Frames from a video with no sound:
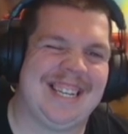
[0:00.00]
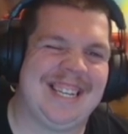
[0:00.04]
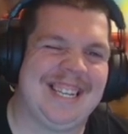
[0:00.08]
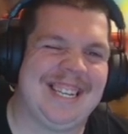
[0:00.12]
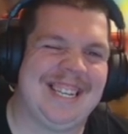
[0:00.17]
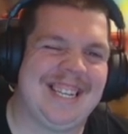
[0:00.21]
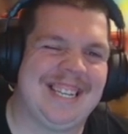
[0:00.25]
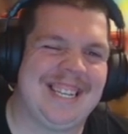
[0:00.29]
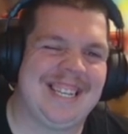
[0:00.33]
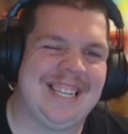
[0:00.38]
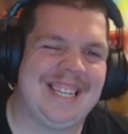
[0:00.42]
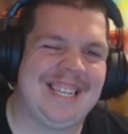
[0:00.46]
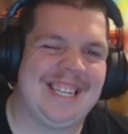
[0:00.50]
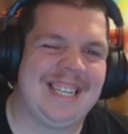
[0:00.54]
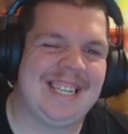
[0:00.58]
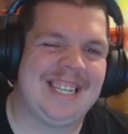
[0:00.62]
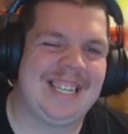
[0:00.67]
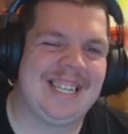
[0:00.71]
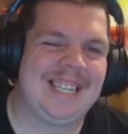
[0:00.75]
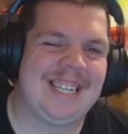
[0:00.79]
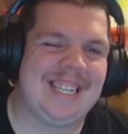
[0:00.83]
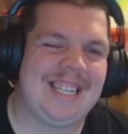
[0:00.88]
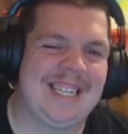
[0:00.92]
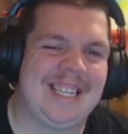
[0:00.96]

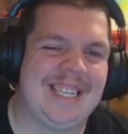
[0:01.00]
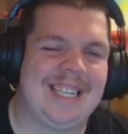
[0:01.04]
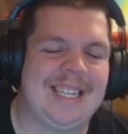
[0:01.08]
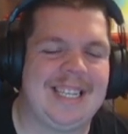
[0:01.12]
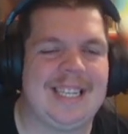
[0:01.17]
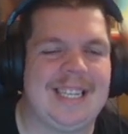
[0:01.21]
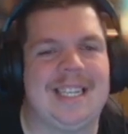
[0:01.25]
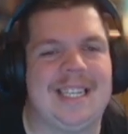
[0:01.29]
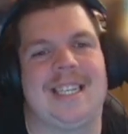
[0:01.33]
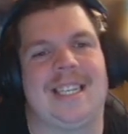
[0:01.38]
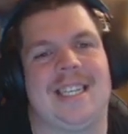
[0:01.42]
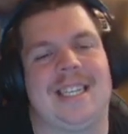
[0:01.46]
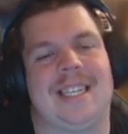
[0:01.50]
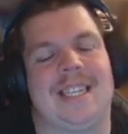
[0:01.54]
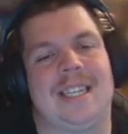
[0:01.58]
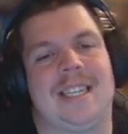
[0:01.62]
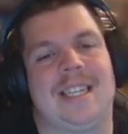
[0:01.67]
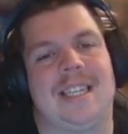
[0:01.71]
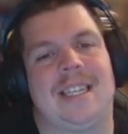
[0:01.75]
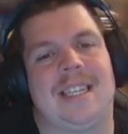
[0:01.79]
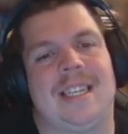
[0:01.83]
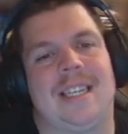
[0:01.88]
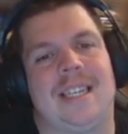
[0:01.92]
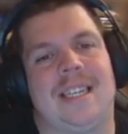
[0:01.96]

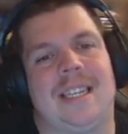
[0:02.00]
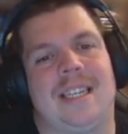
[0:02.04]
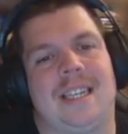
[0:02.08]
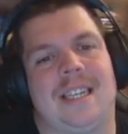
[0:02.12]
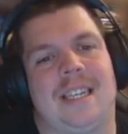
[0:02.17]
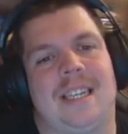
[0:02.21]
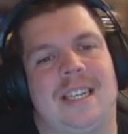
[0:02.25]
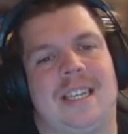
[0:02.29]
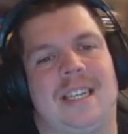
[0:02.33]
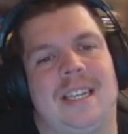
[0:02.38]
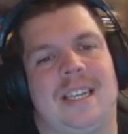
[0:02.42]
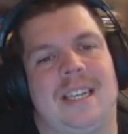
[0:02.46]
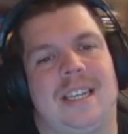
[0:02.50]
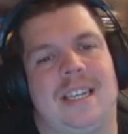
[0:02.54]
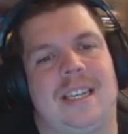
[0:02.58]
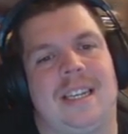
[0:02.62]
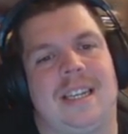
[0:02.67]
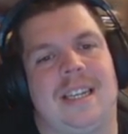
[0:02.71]
[no speech]